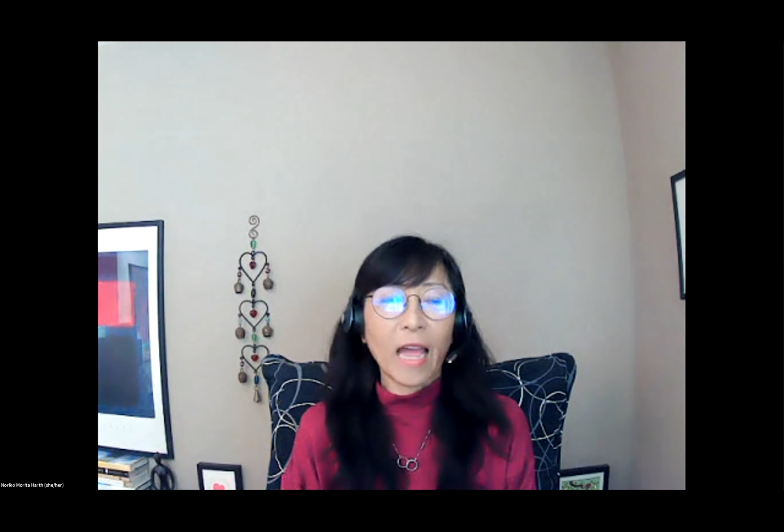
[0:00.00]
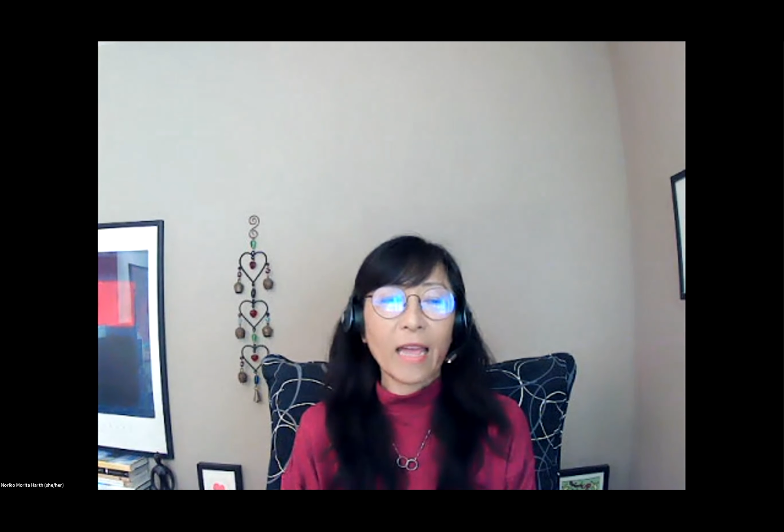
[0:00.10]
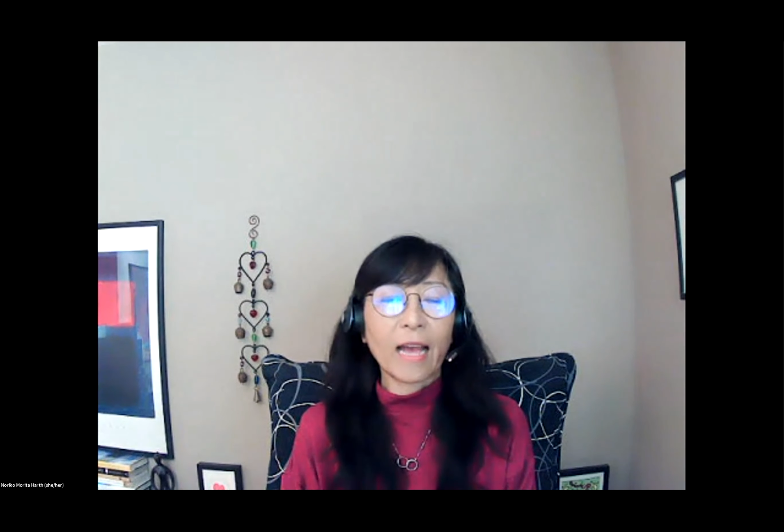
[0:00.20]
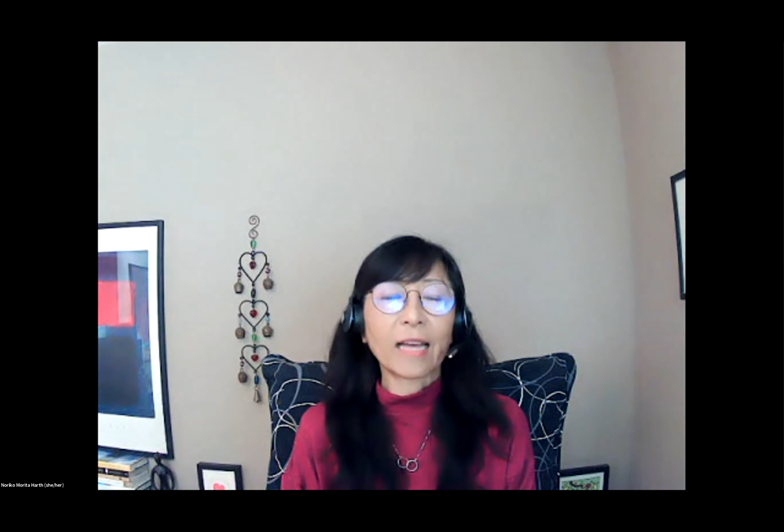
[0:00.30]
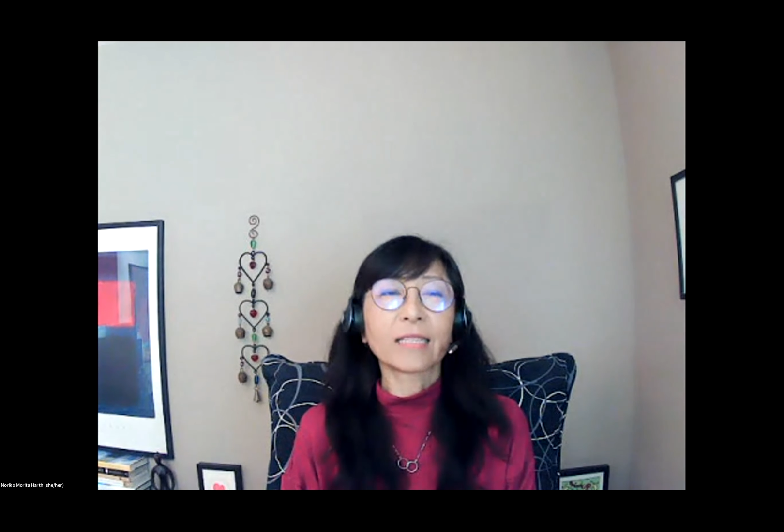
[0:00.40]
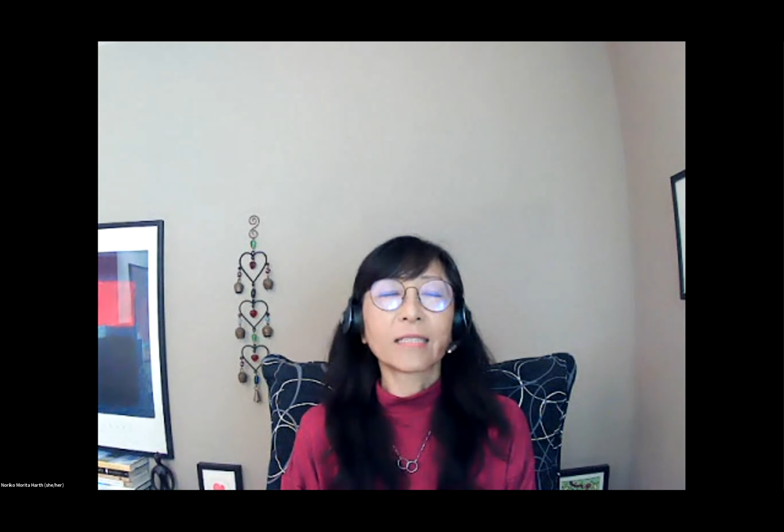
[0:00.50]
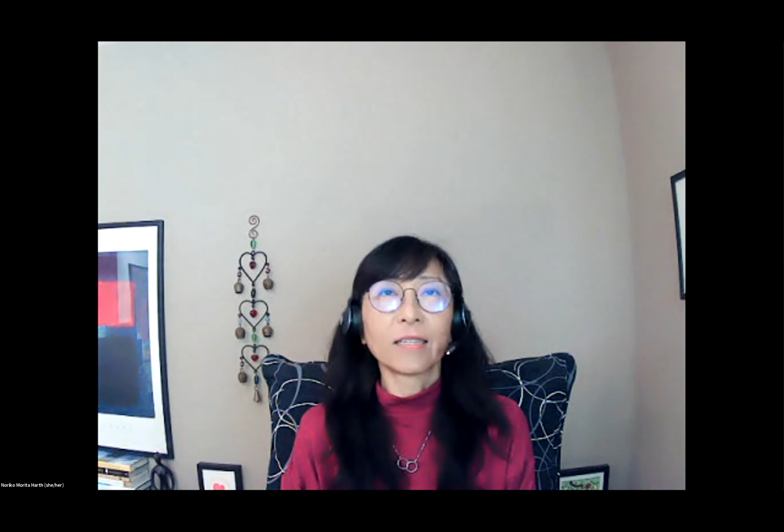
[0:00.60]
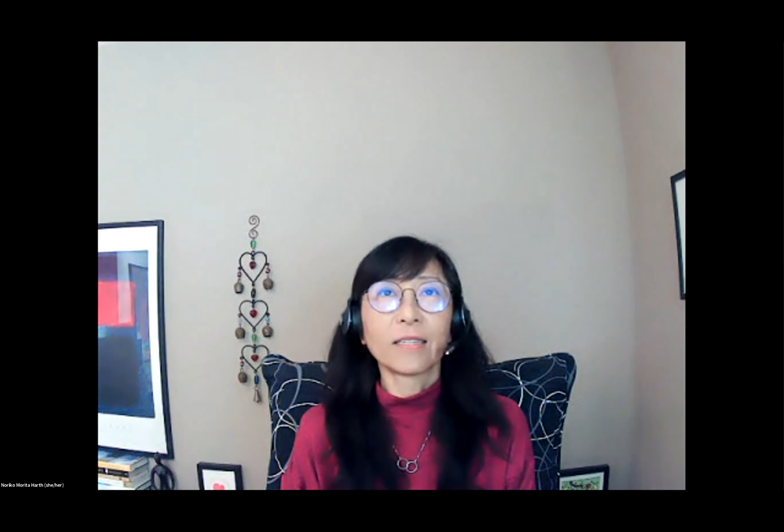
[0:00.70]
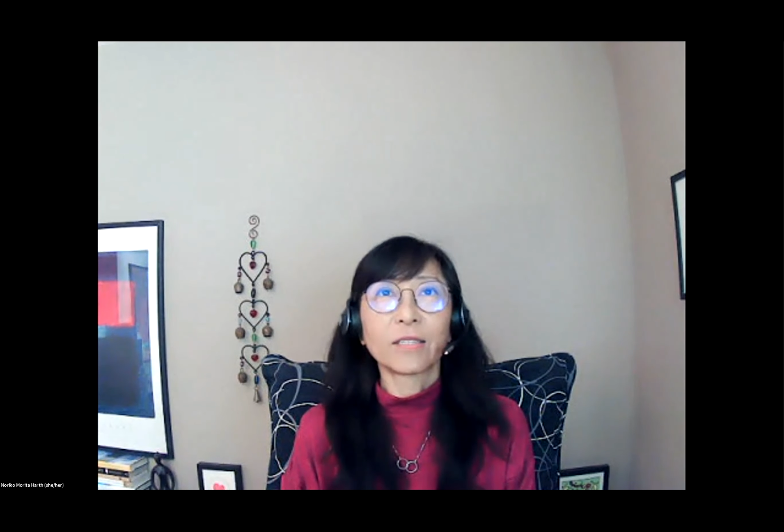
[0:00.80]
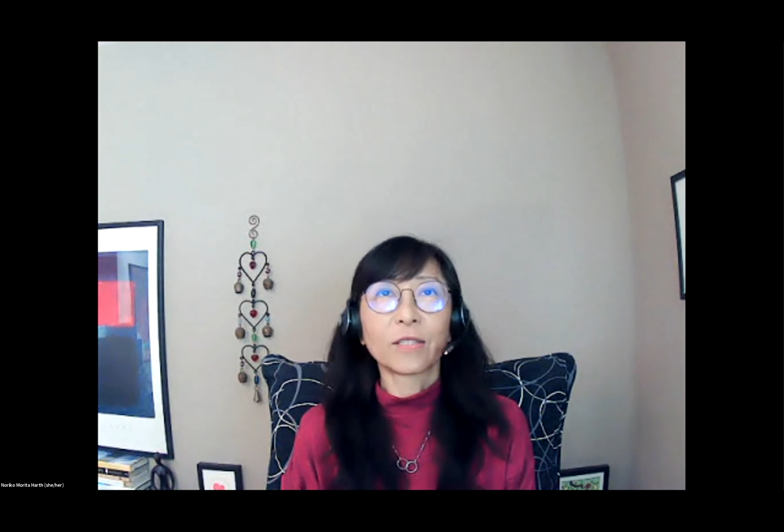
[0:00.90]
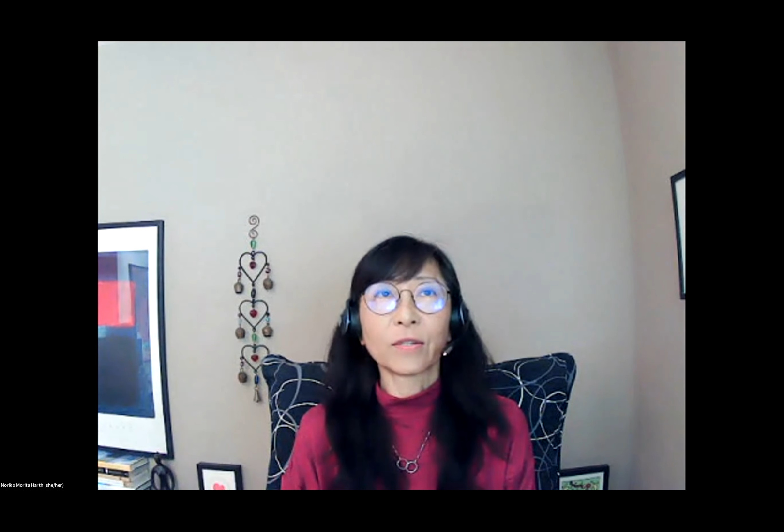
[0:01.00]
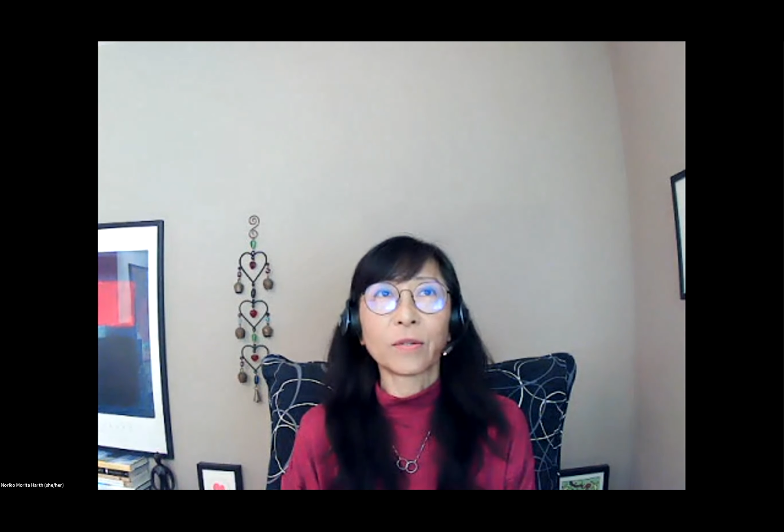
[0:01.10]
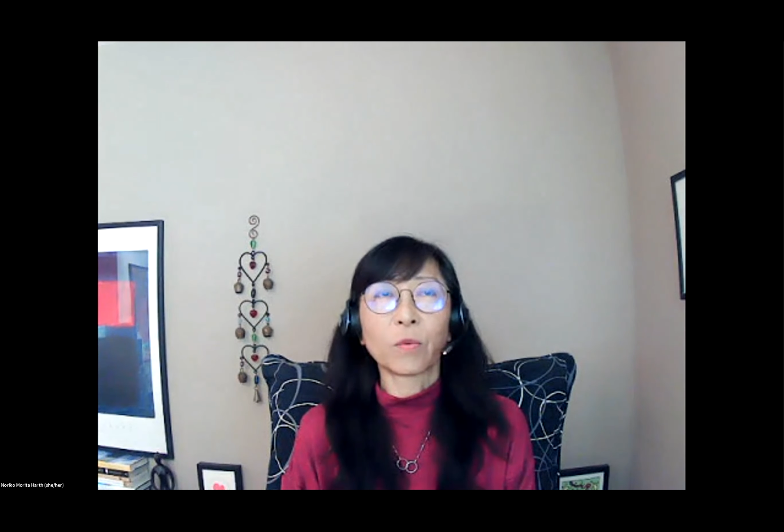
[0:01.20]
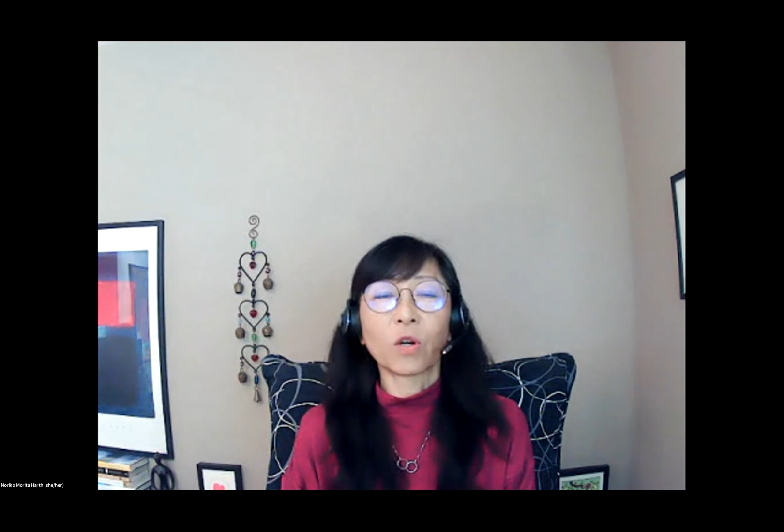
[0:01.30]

I asked to